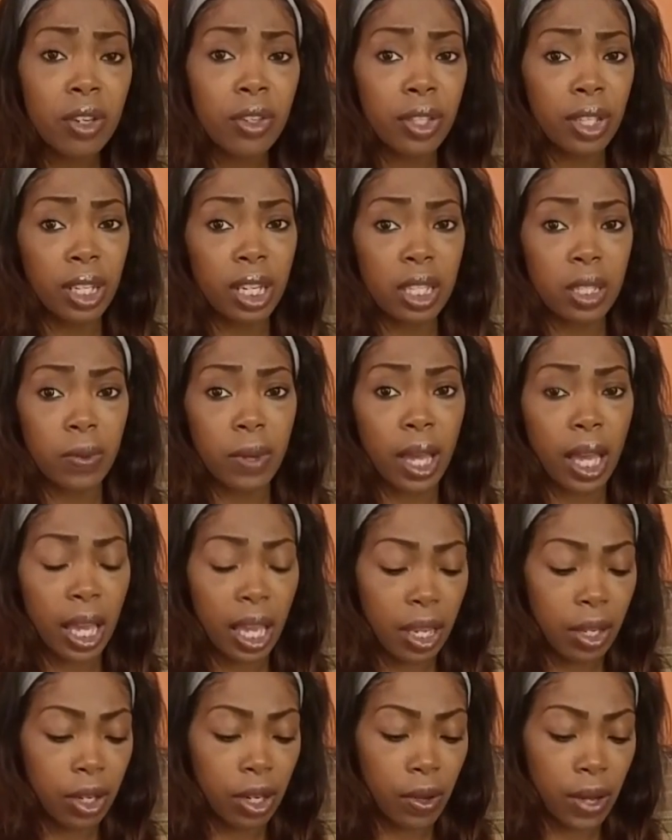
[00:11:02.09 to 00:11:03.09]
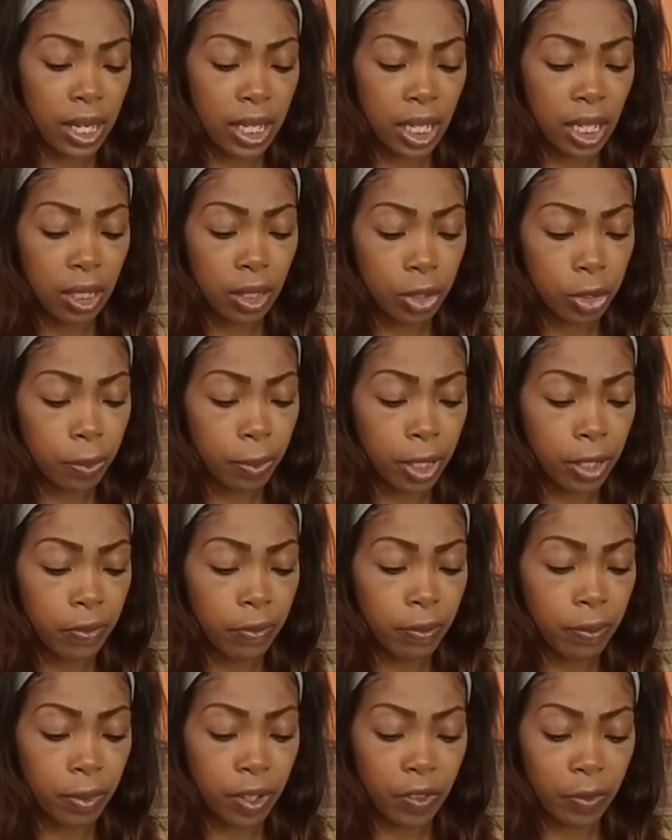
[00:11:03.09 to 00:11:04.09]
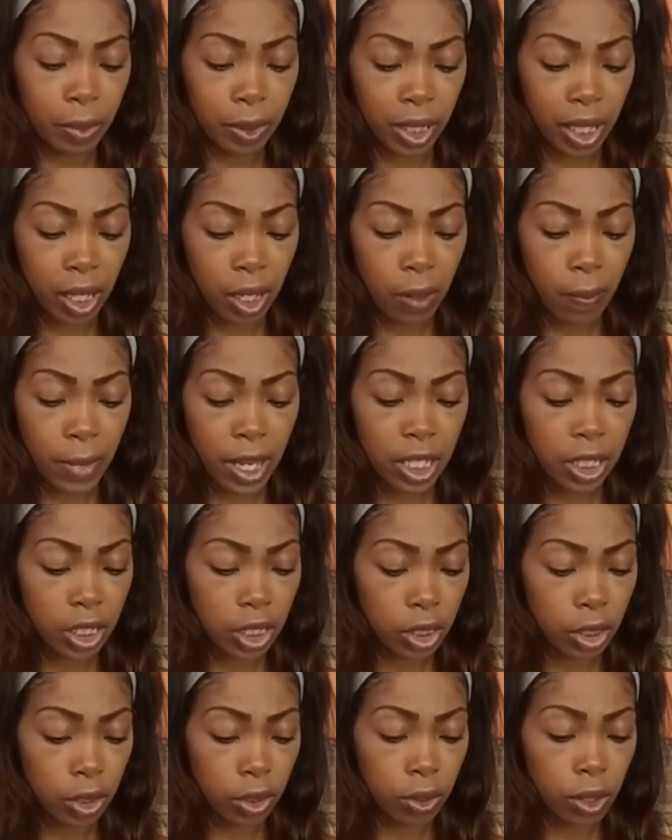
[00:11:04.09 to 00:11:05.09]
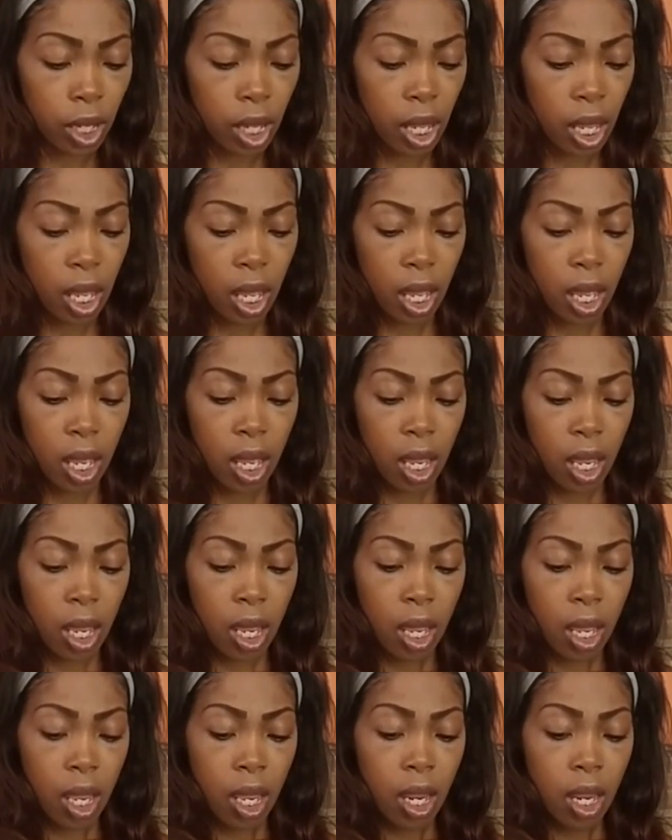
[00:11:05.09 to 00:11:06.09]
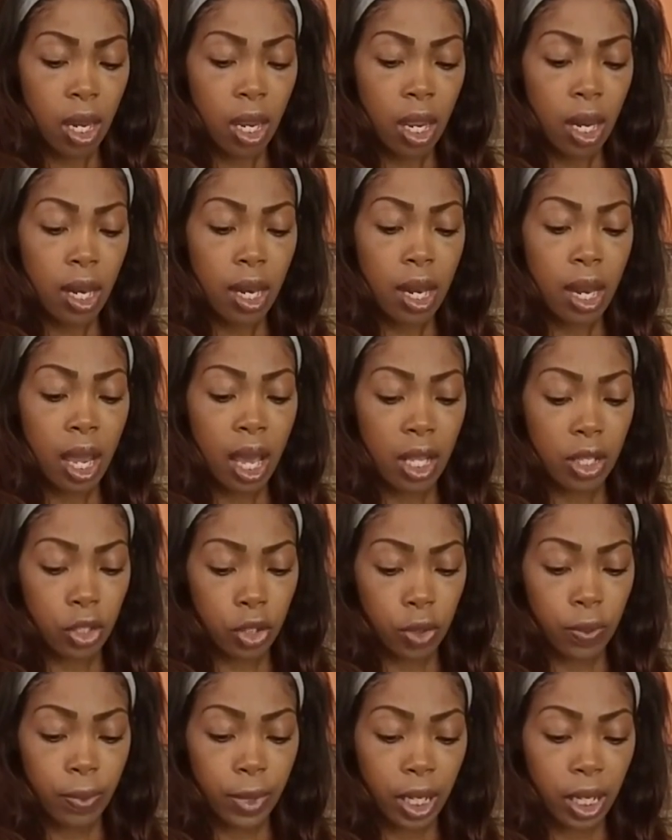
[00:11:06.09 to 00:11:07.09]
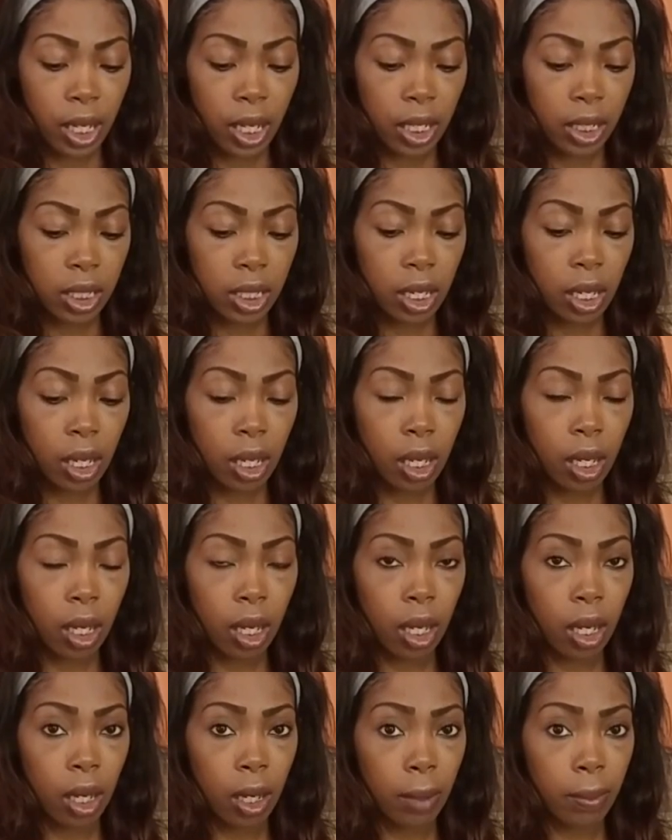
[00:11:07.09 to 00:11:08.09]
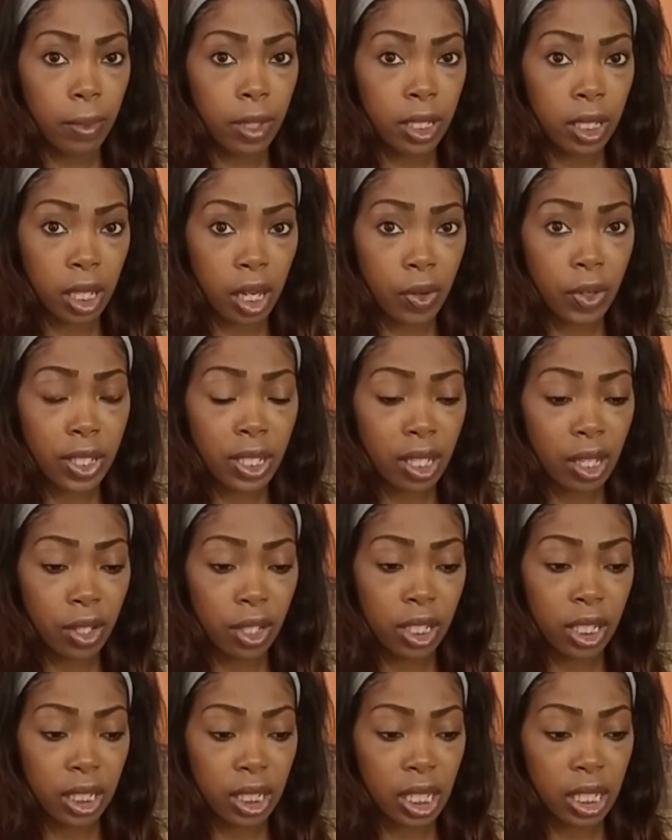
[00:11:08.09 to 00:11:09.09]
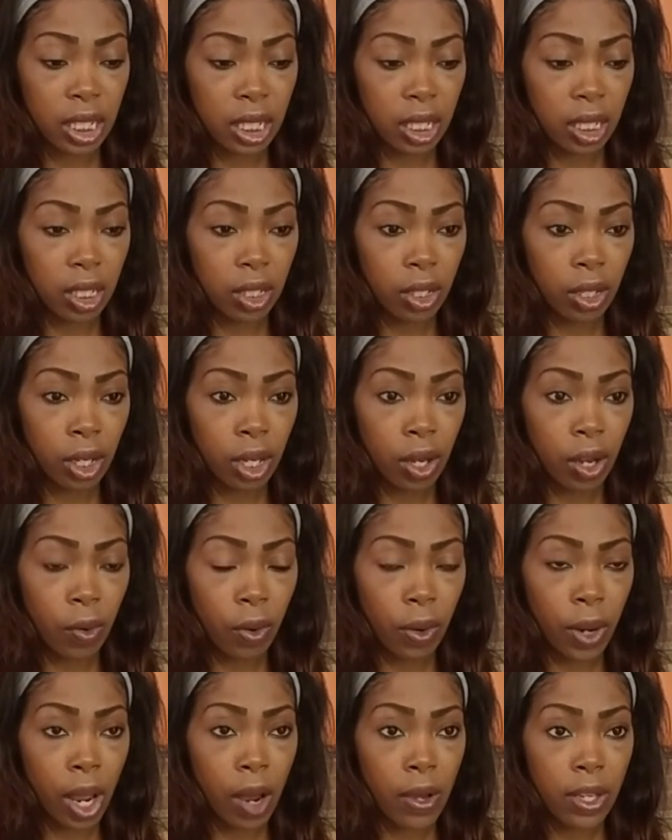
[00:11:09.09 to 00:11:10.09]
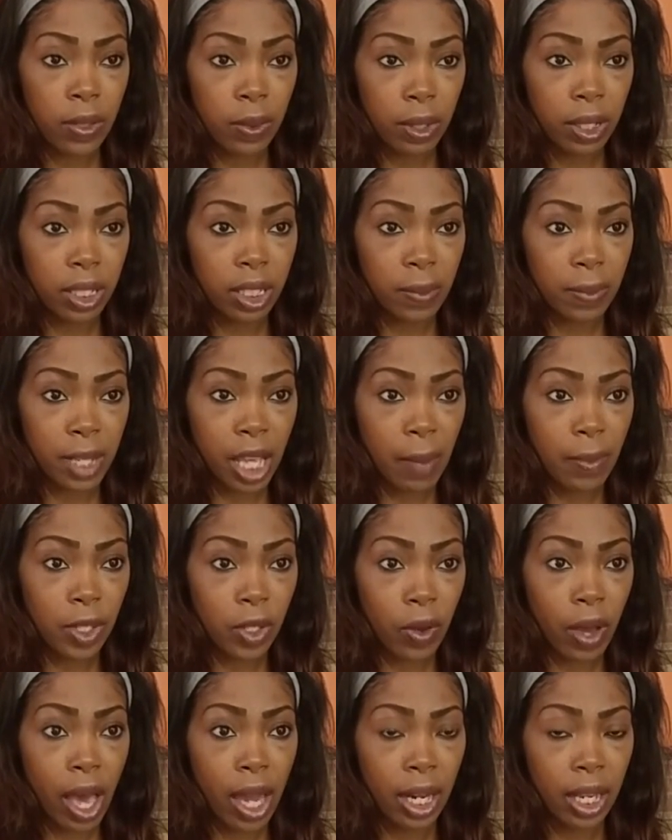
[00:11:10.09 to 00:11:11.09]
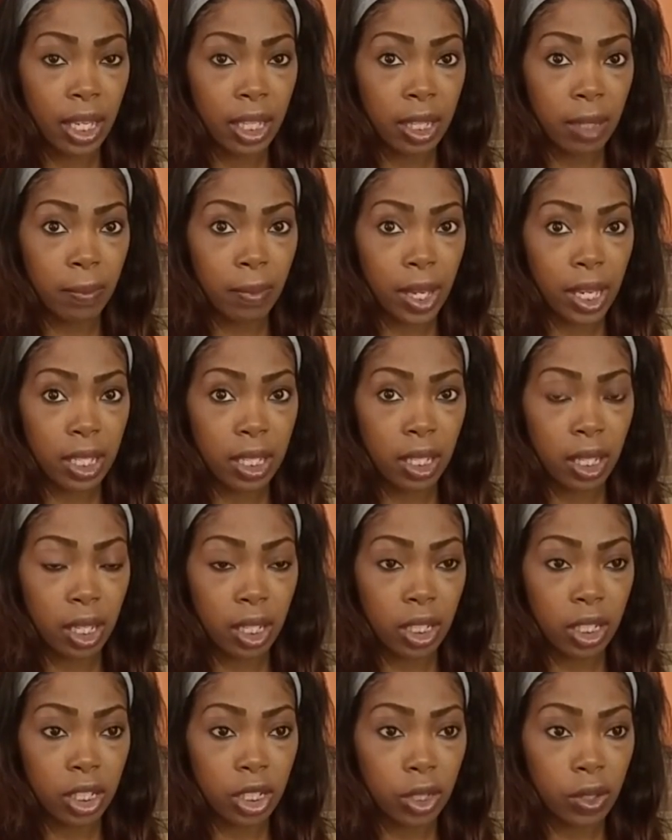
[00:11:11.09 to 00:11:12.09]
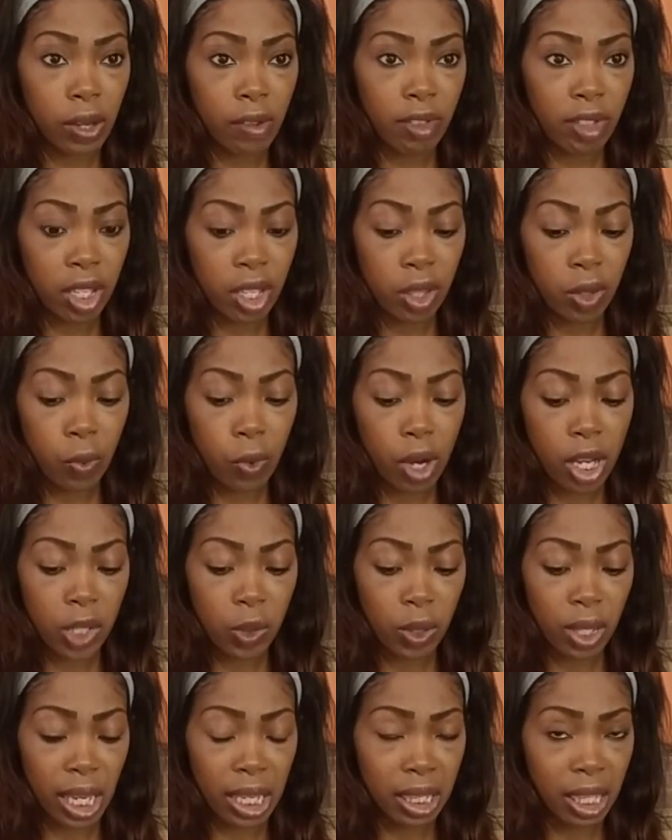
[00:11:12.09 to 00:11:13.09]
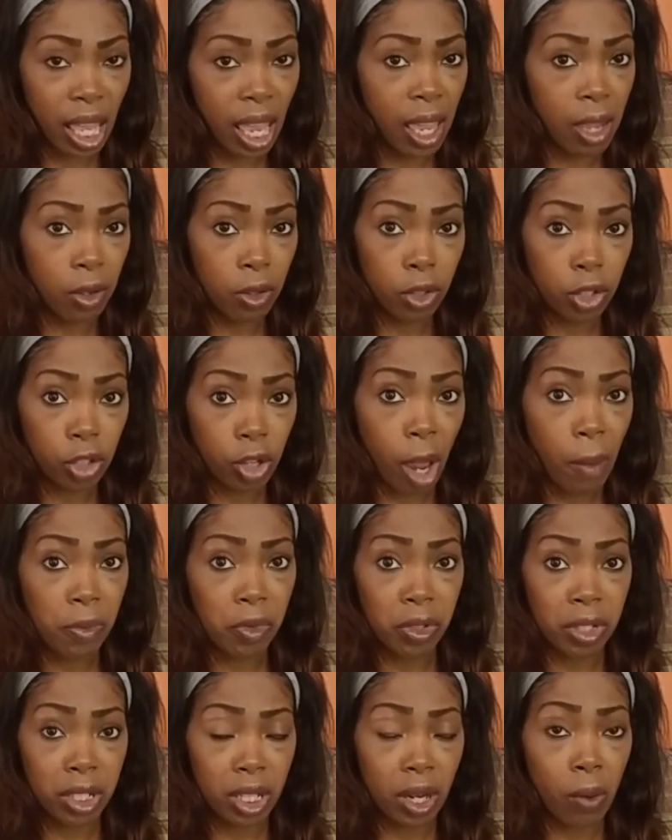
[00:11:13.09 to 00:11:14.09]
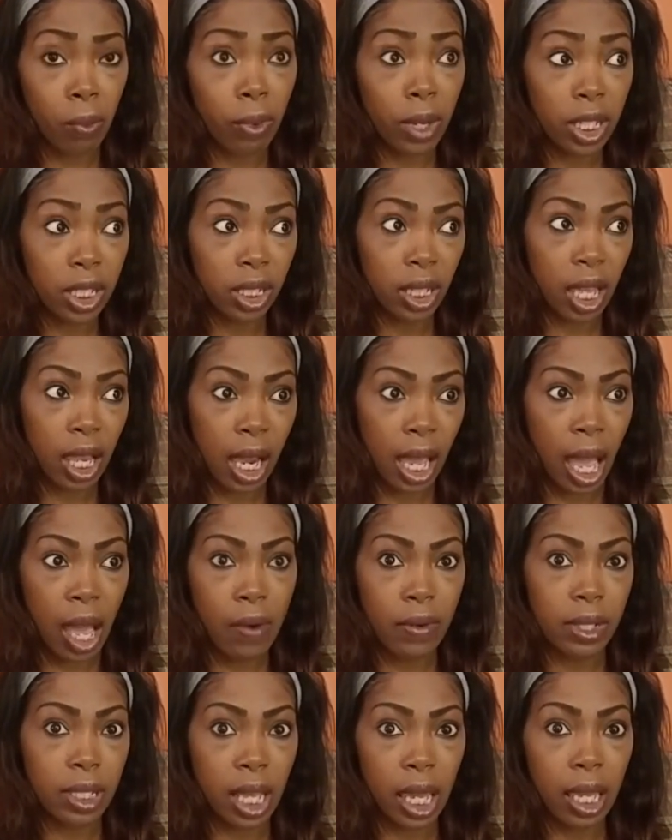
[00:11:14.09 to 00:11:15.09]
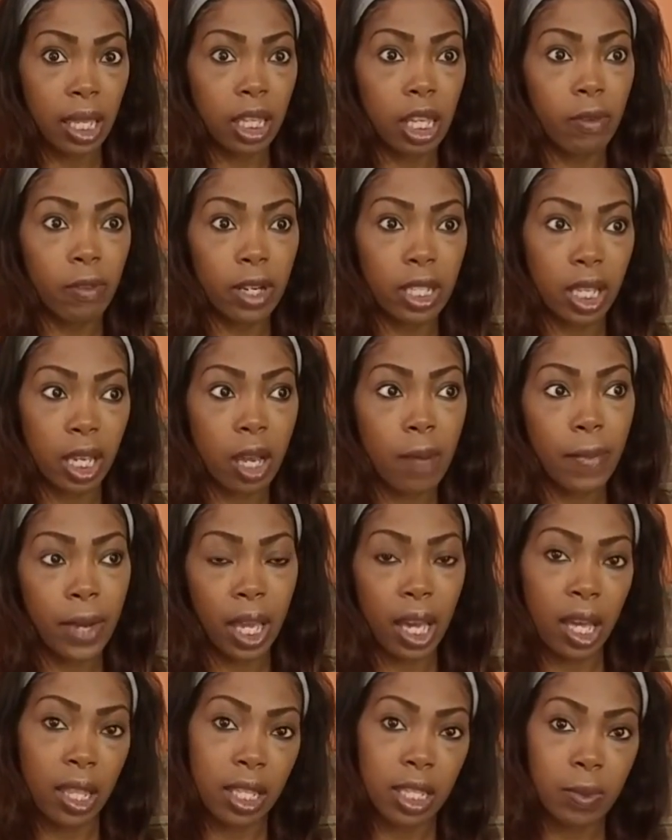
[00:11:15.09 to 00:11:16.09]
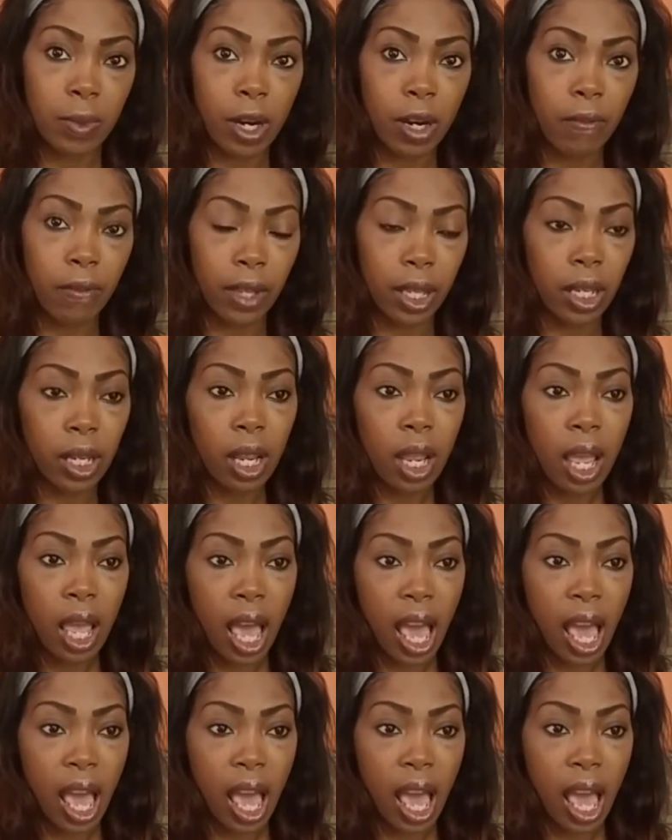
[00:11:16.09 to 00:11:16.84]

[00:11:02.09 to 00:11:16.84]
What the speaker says: another thing. That's why, you know, I did a little bit of bling on my shoe. Not too much. So that was another suggestion. You know, we always want to sometimes go out and get the best looking shoe. I've seen the ones with like the ankle straps, which originally like I was like in love with. I was like, oh my God, that's perfect.